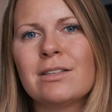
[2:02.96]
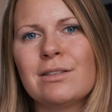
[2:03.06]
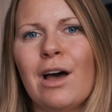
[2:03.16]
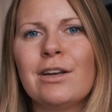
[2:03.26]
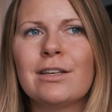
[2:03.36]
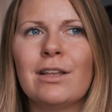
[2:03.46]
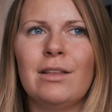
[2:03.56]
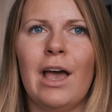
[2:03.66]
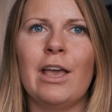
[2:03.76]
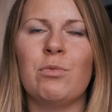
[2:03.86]
starting the
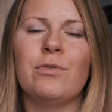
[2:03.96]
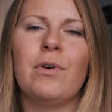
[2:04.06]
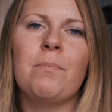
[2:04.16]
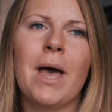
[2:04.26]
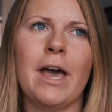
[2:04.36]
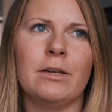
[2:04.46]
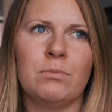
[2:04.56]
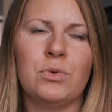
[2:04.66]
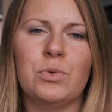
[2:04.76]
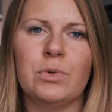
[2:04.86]
day with a bad
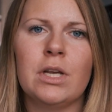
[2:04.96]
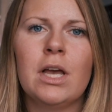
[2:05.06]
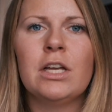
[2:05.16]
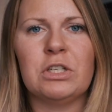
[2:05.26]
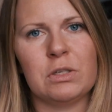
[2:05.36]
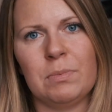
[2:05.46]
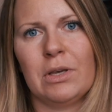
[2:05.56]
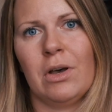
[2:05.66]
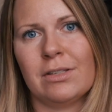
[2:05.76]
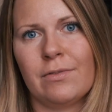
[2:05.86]
mood just
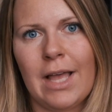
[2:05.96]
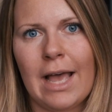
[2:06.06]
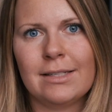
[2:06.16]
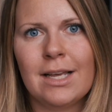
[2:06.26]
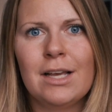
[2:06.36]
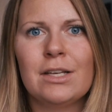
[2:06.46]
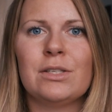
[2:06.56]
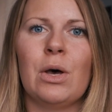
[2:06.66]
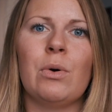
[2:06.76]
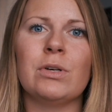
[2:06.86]
because of that?
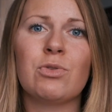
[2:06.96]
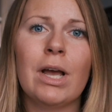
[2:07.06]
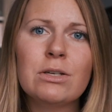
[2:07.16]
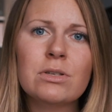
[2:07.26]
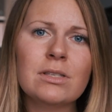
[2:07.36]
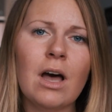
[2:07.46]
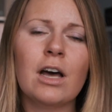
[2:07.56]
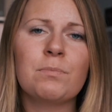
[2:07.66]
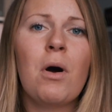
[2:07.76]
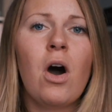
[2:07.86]
So try to
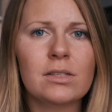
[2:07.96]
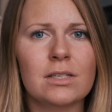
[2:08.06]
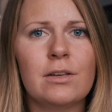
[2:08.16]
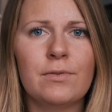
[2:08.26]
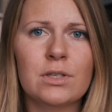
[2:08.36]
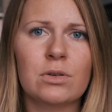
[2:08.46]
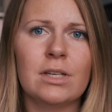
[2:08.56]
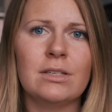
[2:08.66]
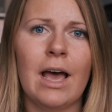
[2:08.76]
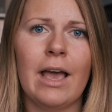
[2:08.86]
start positive into
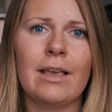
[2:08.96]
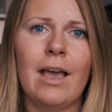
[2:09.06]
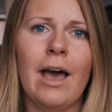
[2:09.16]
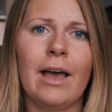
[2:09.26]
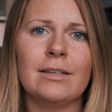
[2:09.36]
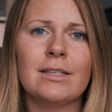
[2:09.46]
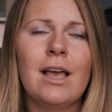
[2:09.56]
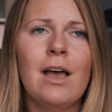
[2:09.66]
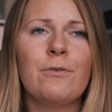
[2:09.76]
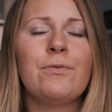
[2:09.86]
the day and
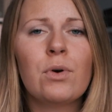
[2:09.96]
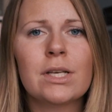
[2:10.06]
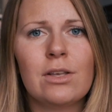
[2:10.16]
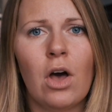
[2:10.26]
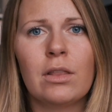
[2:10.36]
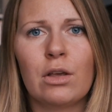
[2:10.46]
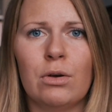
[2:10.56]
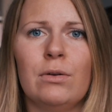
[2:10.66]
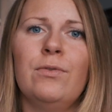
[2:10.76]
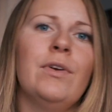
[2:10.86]
focus on the
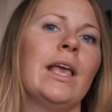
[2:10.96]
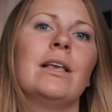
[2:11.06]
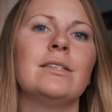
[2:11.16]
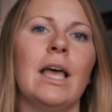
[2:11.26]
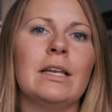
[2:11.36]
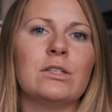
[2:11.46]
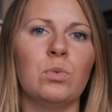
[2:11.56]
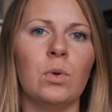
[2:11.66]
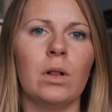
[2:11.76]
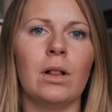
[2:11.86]
good things, and
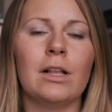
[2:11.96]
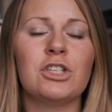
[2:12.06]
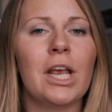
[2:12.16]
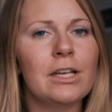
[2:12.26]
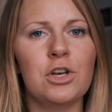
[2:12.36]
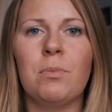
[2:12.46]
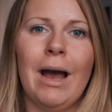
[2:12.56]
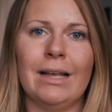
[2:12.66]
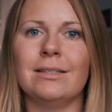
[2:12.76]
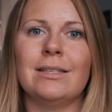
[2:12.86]
this will change your
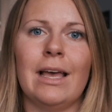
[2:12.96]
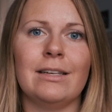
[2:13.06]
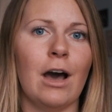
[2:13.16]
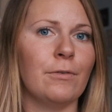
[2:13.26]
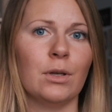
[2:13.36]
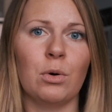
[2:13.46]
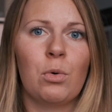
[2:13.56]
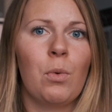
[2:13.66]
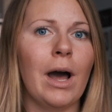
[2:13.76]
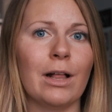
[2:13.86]
mindset after a
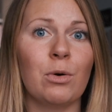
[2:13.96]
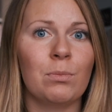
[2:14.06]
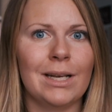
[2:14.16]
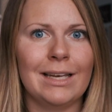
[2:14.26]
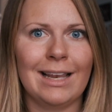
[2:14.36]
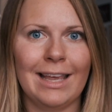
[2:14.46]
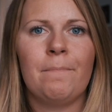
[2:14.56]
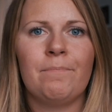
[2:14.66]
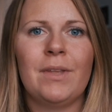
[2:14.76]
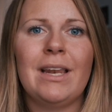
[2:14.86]
while completely.
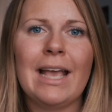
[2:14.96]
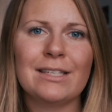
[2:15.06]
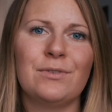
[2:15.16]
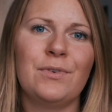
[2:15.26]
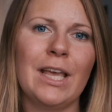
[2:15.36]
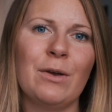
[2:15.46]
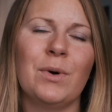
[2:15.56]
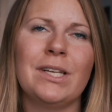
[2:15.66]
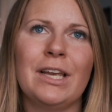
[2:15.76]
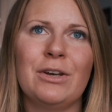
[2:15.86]
The next thing
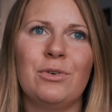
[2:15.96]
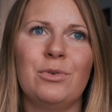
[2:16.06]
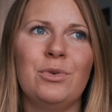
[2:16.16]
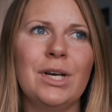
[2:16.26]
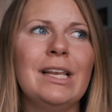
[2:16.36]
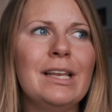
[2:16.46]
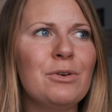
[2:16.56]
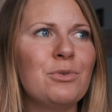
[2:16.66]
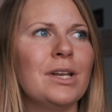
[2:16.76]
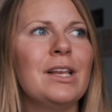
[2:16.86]
what I
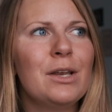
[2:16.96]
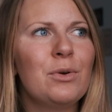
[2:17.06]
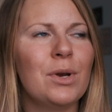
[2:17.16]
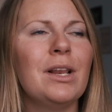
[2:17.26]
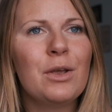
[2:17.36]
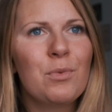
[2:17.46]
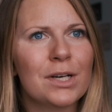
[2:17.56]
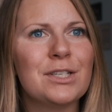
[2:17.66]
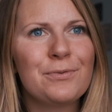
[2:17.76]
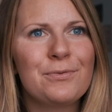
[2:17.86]
really
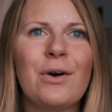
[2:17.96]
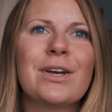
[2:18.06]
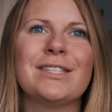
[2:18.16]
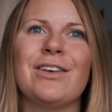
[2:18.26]
want to focus